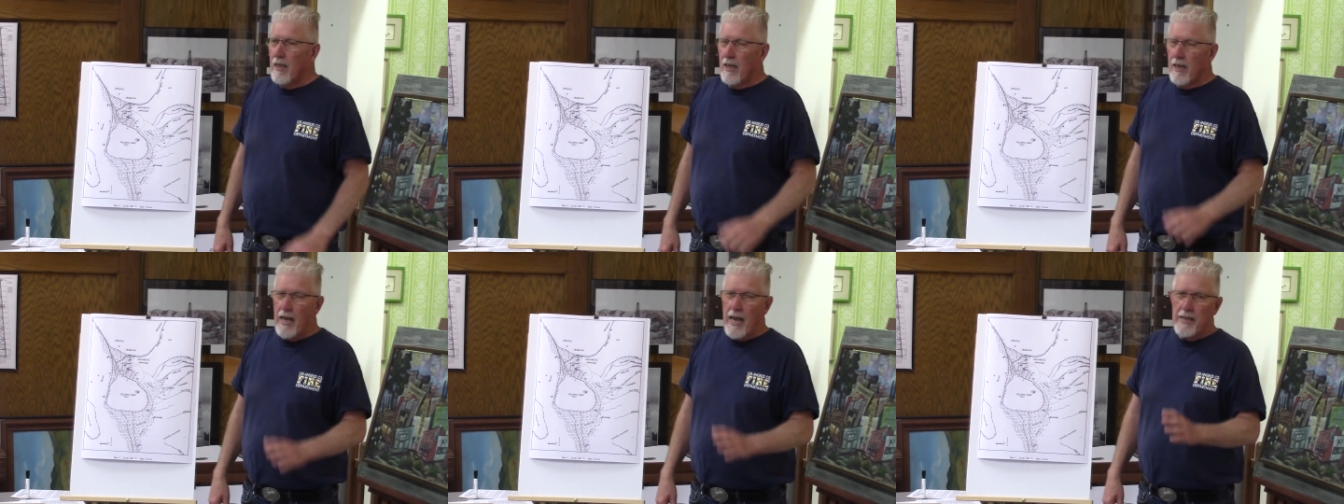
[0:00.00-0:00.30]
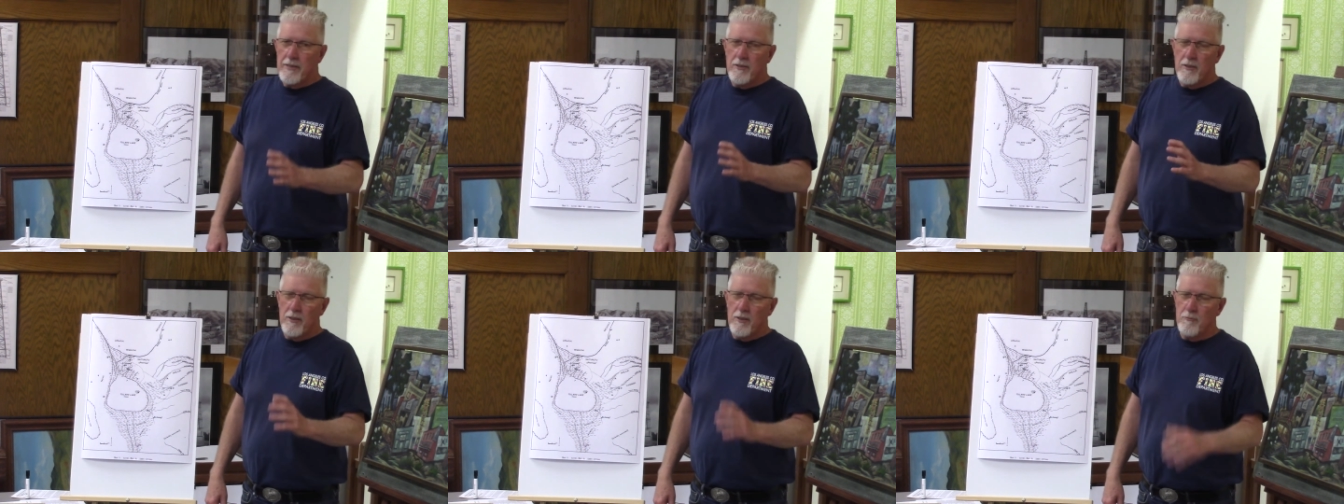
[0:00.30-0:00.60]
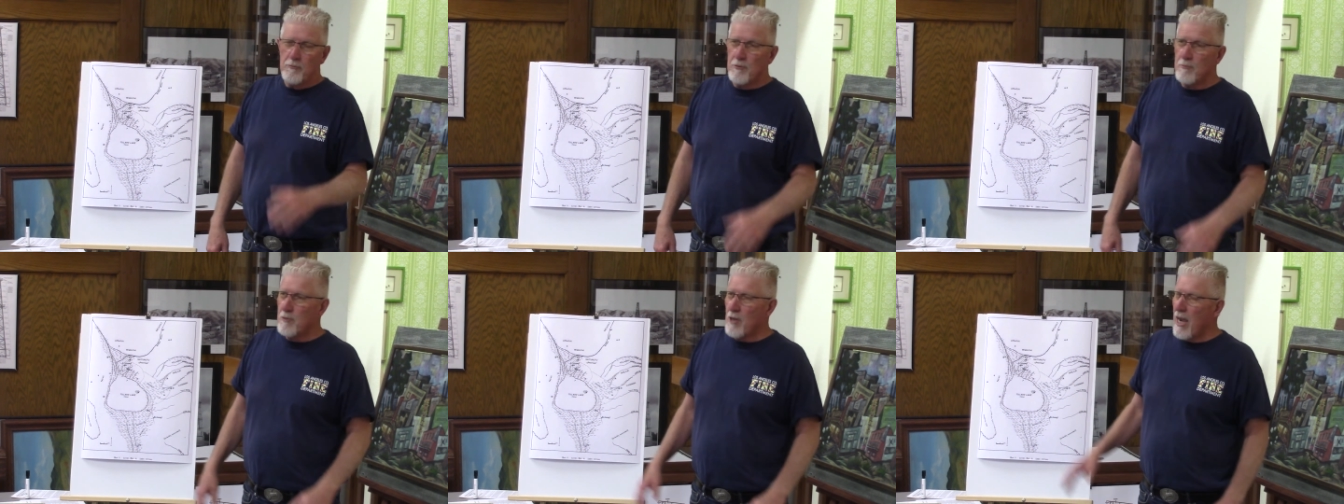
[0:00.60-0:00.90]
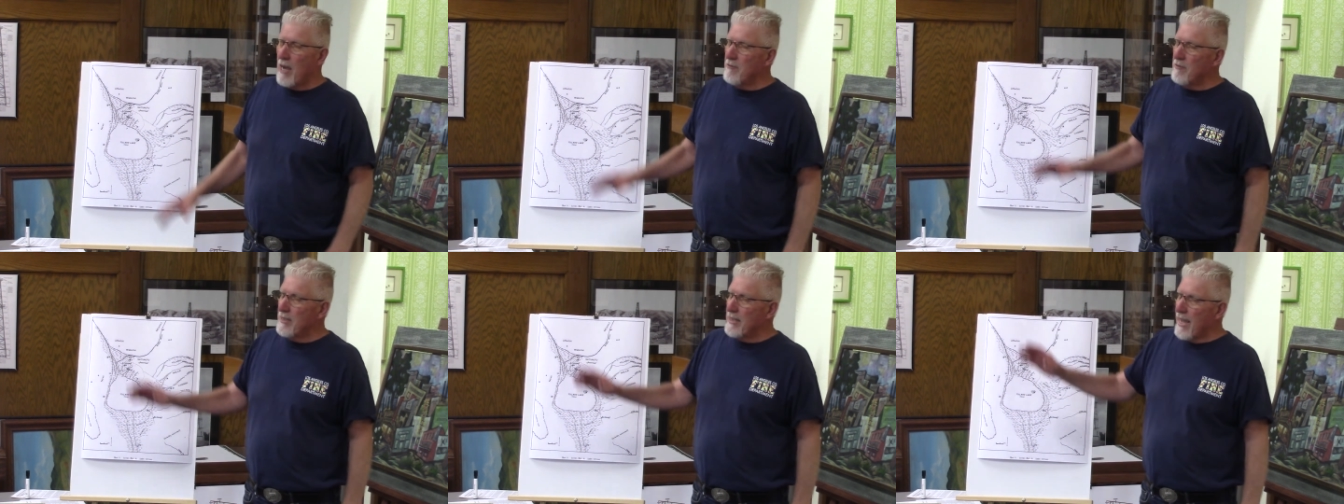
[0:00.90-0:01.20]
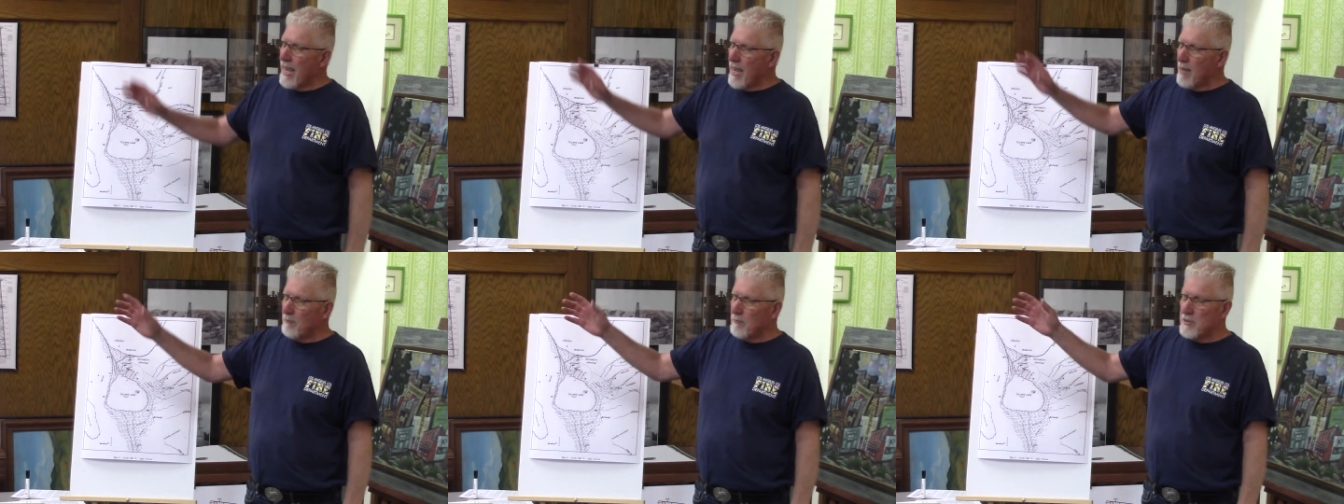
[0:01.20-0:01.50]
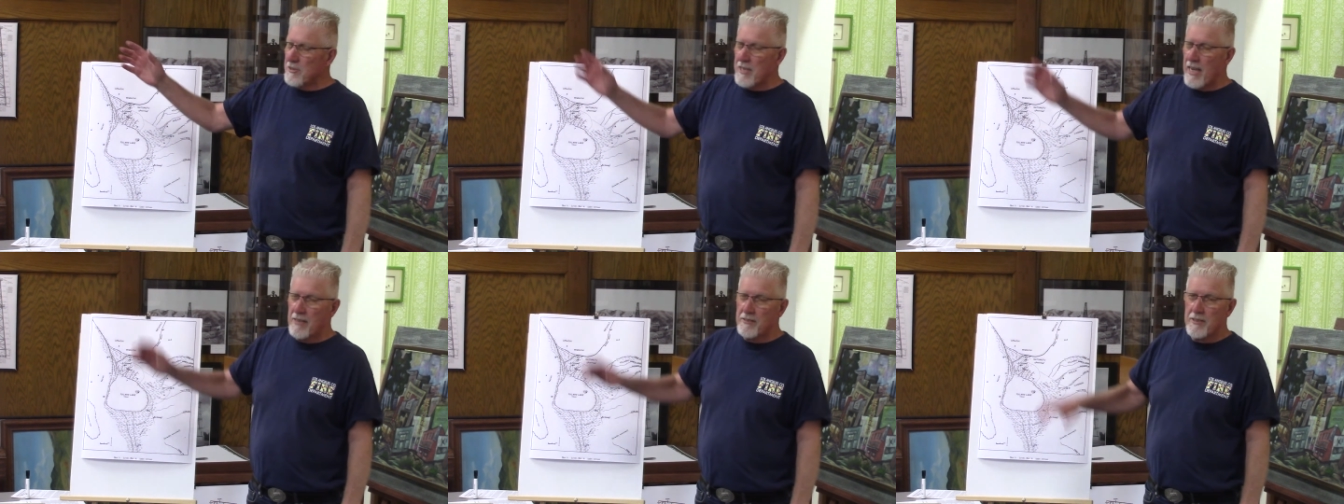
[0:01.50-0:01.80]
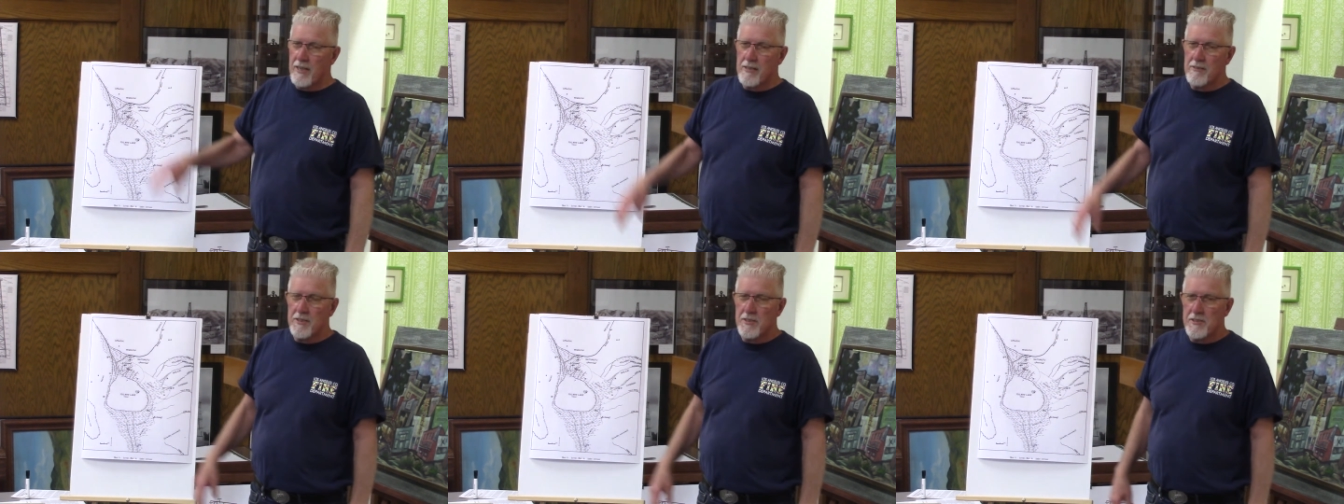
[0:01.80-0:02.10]
I know from driving the ambulance out
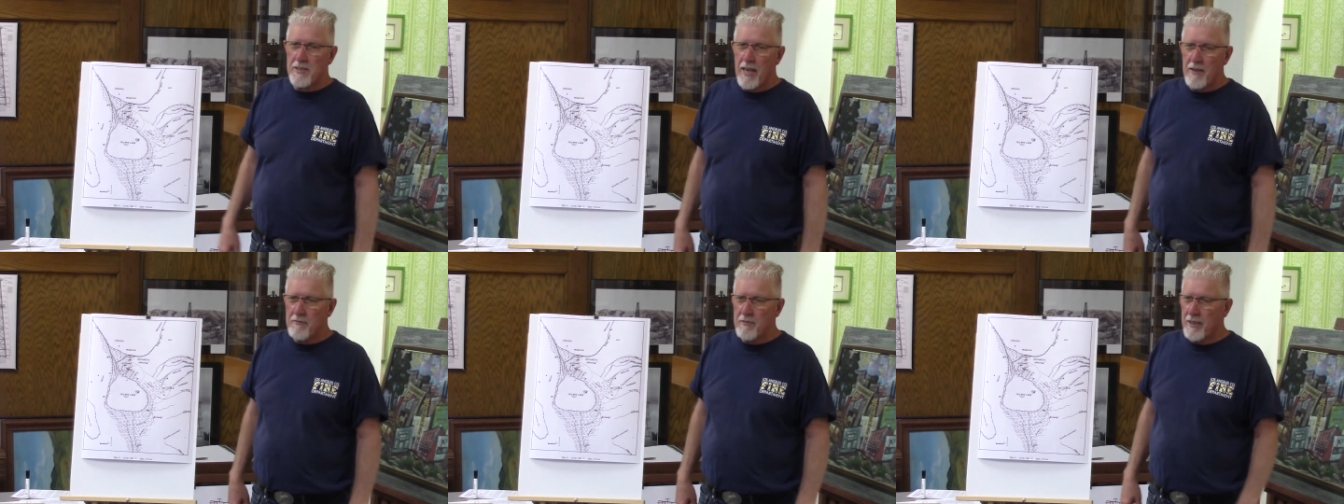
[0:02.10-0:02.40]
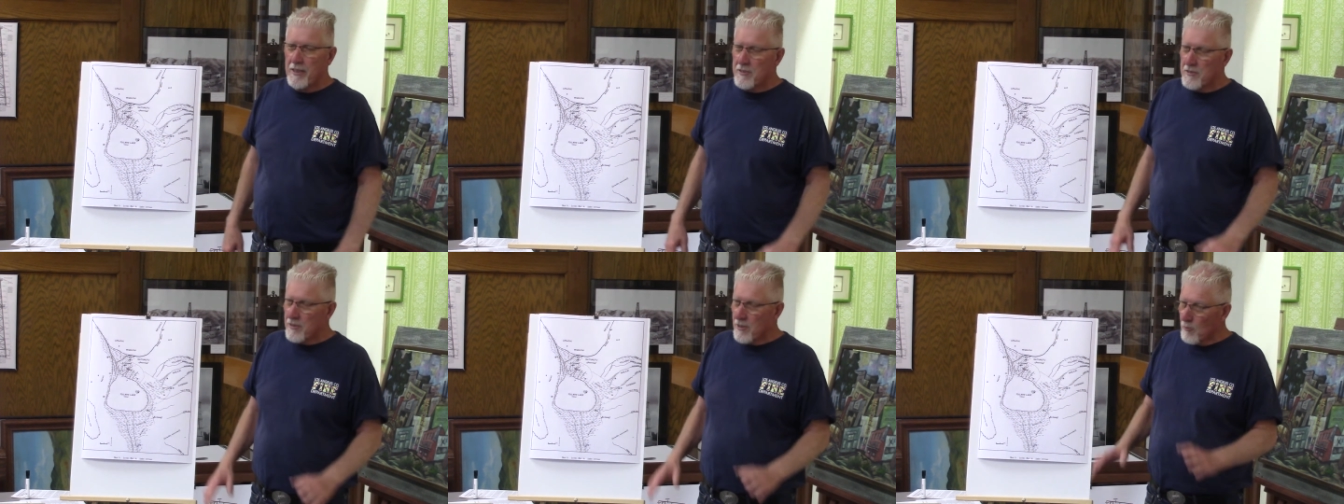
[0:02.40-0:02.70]
there in the 70s,